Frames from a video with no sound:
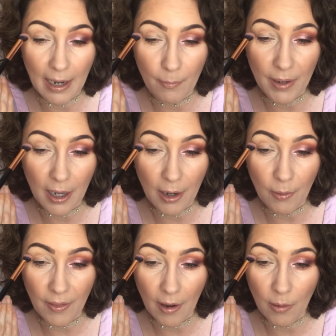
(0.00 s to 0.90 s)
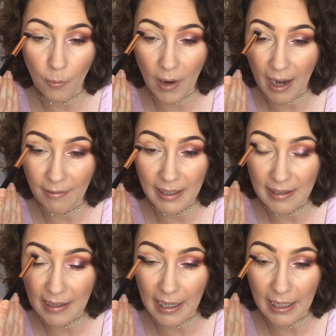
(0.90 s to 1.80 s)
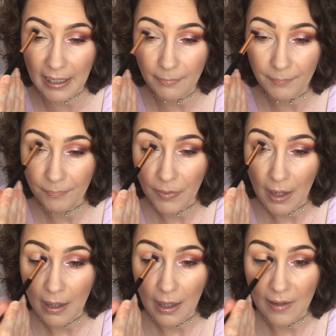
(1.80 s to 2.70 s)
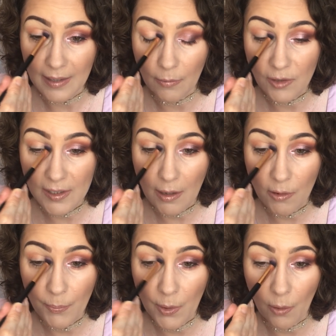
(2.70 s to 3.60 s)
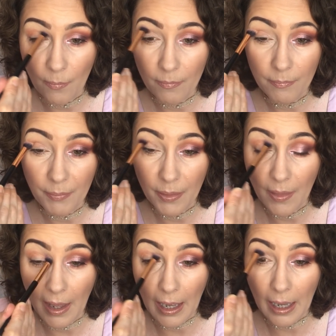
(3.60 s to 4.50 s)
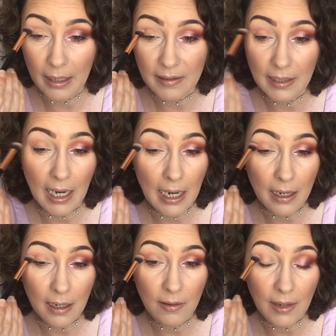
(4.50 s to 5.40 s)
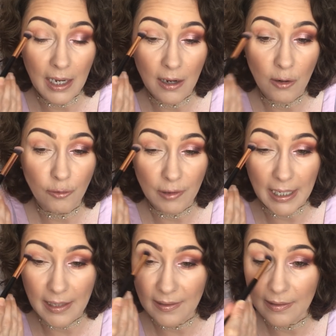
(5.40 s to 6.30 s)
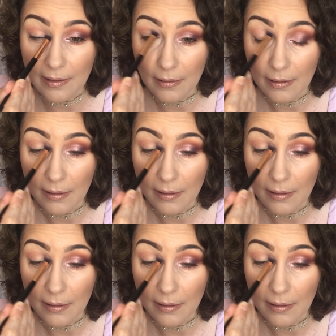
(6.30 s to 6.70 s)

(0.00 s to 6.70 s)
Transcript: down below that I'm wearing today. So I'm just going to pop that in the crease,